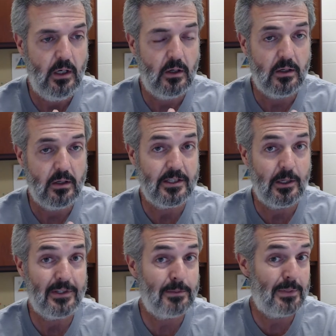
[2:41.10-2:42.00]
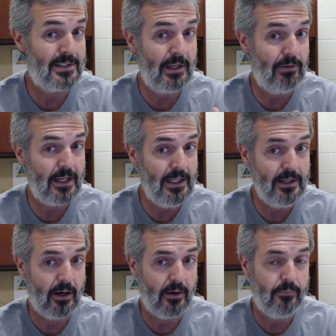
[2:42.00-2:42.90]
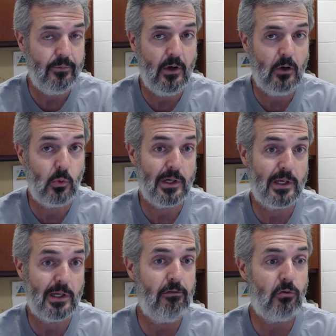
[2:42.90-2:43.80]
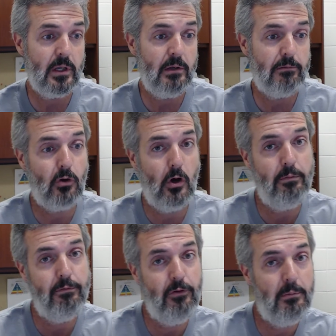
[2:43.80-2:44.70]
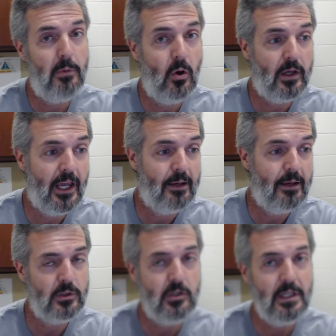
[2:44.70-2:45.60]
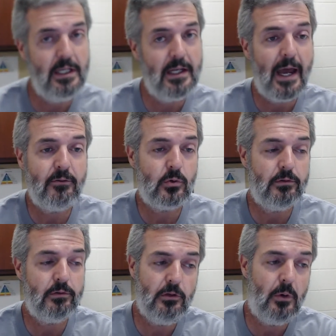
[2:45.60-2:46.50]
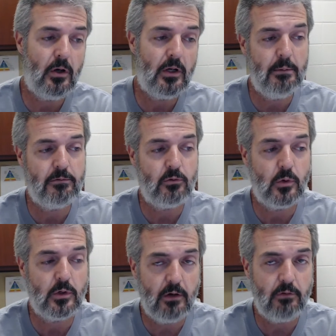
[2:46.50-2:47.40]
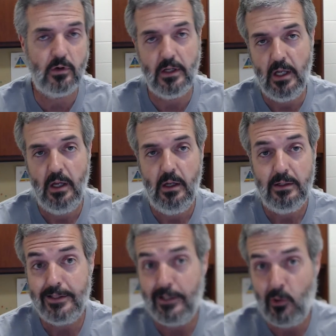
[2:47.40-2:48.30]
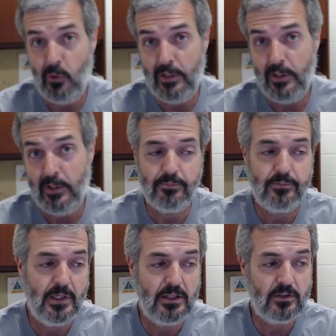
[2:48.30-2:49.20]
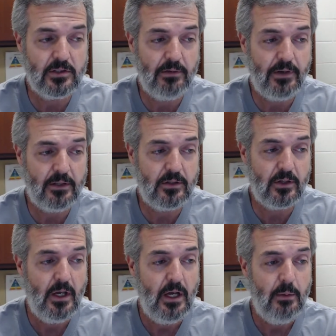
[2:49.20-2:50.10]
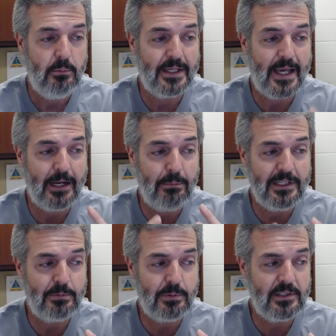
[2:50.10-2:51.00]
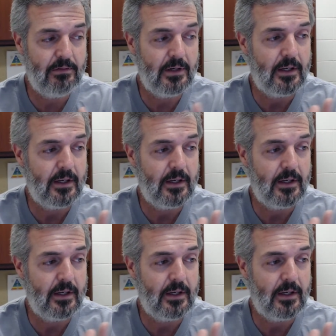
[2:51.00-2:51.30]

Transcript: and something specific in there. Recovery from football games. What do you need after a football game for recovery? It's a good question, and there's stuff out there, but kind of be specific.